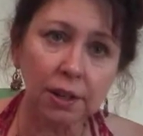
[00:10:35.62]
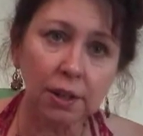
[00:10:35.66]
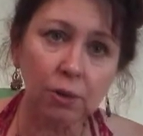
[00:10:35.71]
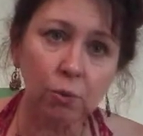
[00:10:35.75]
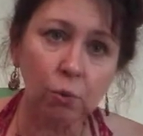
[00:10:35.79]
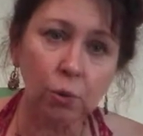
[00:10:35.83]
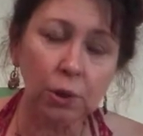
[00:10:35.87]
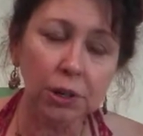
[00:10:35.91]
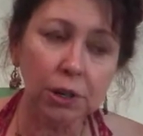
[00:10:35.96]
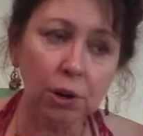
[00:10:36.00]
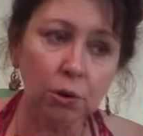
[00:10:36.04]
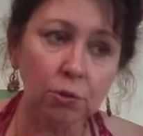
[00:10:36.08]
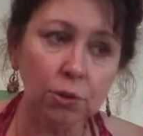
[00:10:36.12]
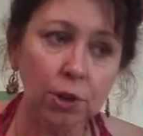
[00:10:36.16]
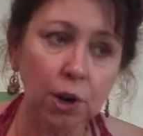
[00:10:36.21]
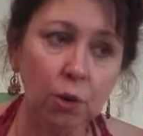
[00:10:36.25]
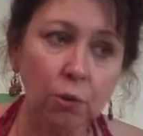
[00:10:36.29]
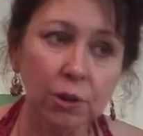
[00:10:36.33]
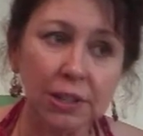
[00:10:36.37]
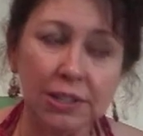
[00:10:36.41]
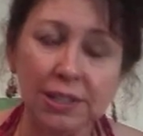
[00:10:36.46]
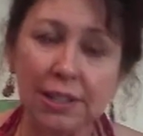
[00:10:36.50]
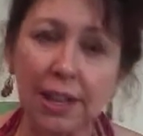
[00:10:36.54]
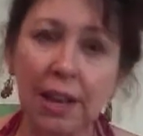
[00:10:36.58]
We don't
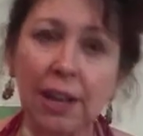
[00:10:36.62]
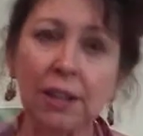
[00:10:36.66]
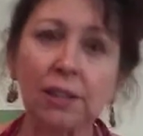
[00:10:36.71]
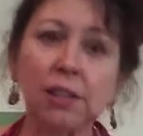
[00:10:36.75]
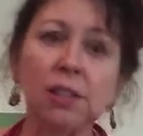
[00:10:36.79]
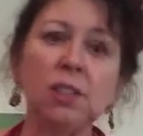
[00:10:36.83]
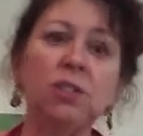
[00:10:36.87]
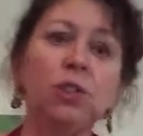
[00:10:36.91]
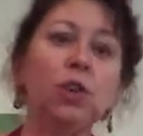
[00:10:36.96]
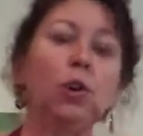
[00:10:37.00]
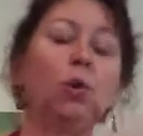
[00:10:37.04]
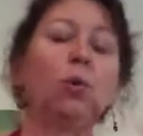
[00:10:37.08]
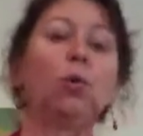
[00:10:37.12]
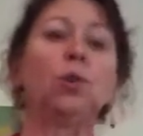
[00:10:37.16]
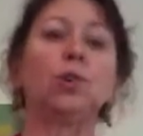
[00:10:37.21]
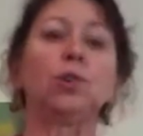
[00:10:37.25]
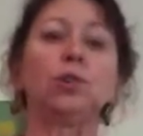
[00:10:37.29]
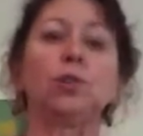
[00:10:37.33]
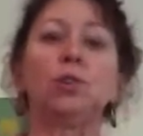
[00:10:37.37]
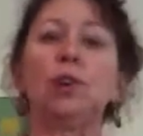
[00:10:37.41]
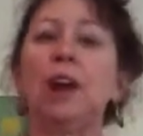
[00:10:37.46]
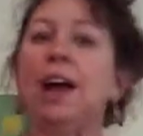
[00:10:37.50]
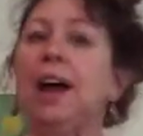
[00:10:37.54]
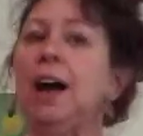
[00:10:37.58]
know exactly the
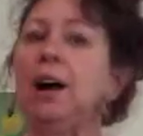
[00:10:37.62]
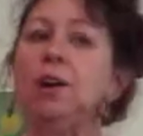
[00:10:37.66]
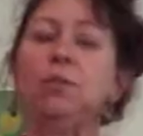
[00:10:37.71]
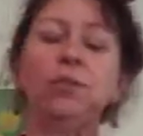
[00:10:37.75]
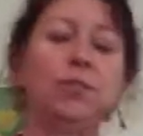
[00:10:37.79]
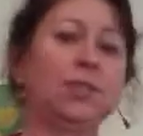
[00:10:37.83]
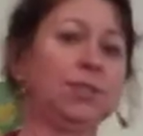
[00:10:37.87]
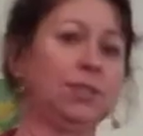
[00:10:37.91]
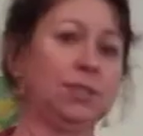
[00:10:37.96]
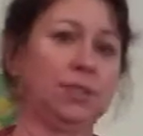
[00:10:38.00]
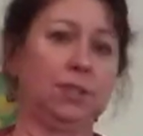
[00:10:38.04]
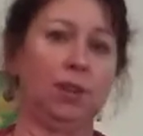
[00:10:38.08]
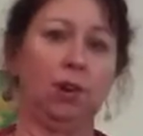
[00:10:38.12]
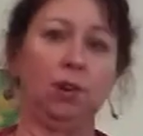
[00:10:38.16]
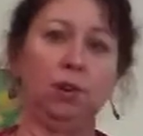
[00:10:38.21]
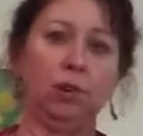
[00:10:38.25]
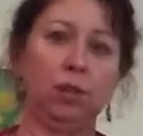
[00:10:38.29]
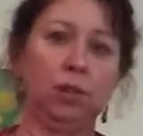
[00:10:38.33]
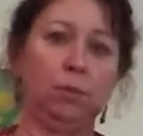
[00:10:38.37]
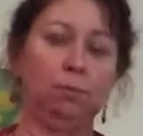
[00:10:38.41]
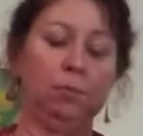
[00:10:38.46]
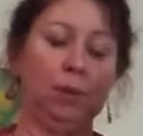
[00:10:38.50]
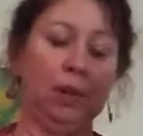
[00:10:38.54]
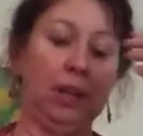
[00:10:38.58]
order, how this is all
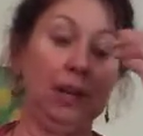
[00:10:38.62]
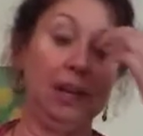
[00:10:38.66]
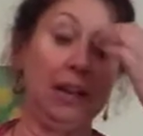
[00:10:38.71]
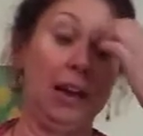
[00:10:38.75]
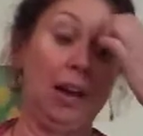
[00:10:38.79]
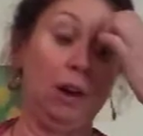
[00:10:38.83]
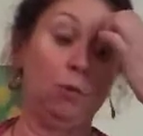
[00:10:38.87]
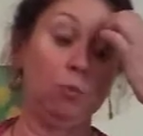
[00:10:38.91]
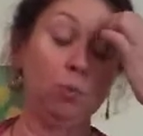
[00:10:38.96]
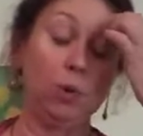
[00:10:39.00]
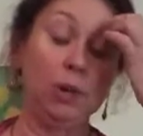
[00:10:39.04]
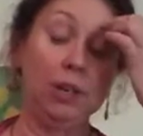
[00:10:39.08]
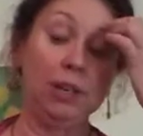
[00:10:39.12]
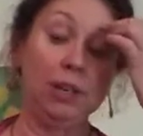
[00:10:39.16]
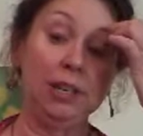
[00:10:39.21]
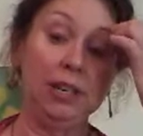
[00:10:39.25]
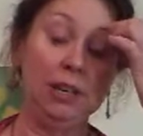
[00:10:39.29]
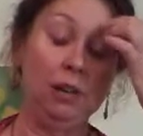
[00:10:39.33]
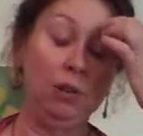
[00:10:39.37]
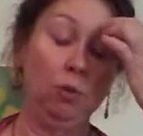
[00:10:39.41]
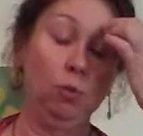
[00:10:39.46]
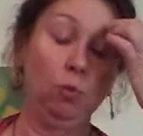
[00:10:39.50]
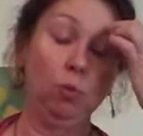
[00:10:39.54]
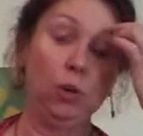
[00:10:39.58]
going to play out.
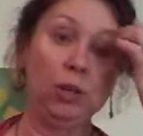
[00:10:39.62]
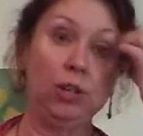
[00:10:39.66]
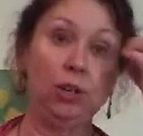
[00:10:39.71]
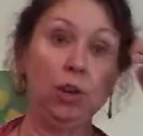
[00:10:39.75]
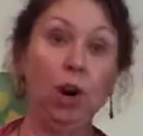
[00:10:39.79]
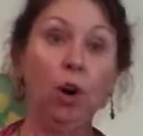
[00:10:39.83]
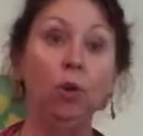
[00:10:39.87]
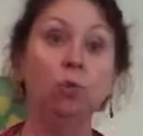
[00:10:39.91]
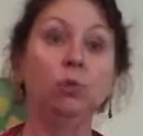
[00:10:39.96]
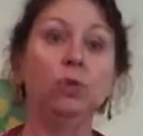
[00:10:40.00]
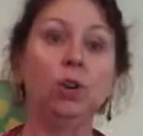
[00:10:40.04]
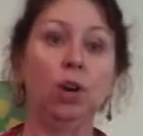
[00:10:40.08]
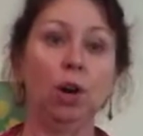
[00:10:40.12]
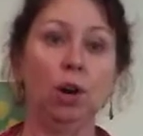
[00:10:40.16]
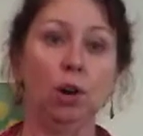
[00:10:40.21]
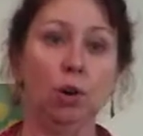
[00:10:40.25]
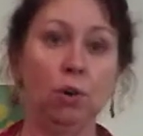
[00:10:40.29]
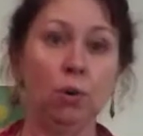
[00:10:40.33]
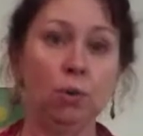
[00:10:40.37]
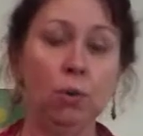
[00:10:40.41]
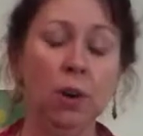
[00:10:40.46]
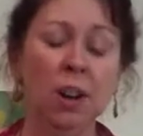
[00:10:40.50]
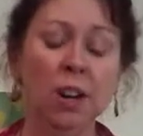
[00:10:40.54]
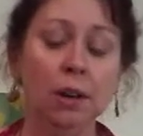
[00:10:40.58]
Really, we don't
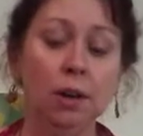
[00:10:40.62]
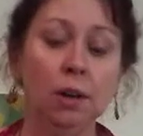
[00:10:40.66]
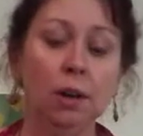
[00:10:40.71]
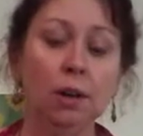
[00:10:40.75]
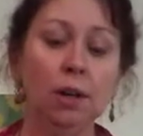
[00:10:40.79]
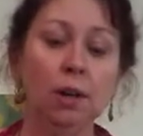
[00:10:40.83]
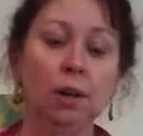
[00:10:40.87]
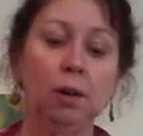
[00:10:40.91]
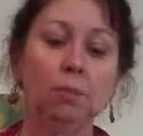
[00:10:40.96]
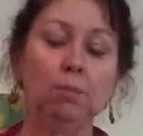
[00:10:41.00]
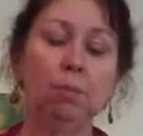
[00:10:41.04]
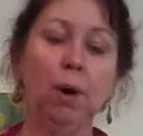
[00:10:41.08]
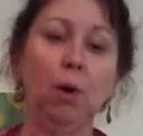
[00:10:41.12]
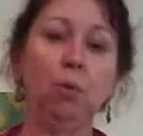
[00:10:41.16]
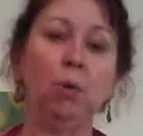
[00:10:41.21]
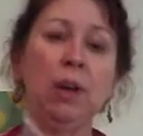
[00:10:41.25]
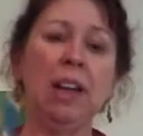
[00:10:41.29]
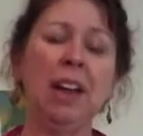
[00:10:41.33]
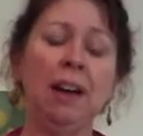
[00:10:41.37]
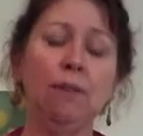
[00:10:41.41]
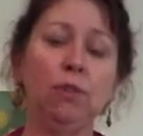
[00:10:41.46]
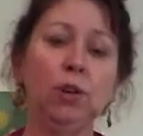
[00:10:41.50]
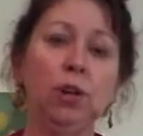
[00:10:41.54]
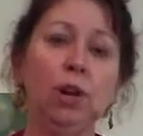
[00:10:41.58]
know, but we
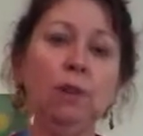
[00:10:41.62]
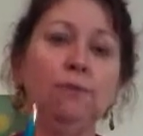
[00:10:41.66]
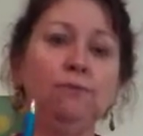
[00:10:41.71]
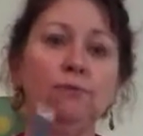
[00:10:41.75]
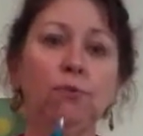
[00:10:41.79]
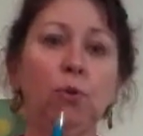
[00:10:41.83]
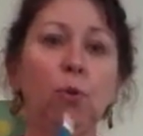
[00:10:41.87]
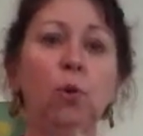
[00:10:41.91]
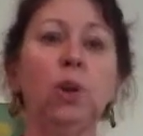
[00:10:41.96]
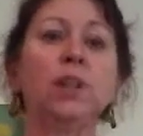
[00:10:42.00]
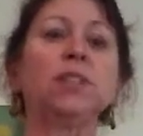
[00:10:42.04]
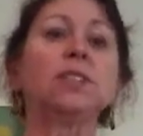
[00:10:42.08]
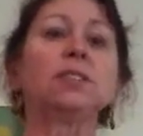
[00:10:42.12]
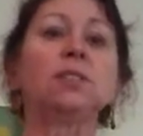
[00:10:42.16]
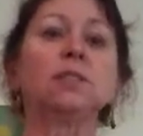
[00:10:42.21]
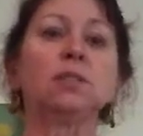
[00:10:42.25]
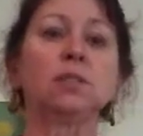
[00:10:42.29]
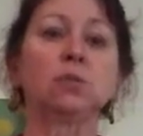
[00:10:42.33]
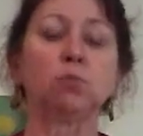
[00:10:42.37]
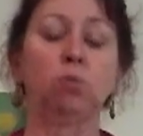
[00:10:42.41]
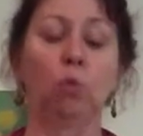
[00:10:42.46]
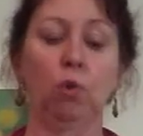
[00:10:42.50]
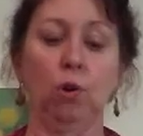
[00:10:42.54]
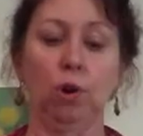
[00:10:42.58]
have enough
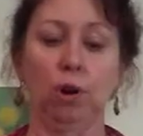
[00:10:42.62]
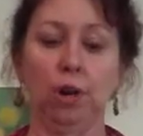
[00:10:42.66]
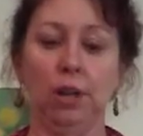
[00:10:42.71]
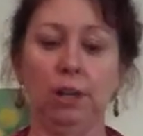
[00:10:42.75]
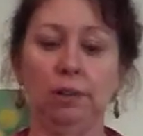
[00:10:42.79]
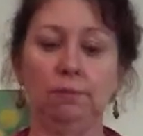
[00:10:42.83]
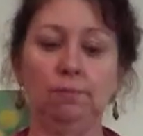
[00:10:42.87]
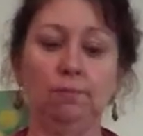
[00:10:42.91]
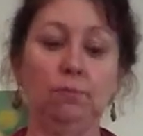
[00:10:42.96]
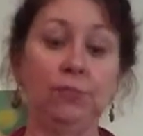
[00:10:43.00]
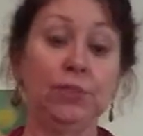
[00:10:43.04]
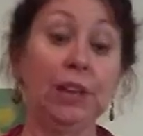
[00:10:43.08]
voices warning.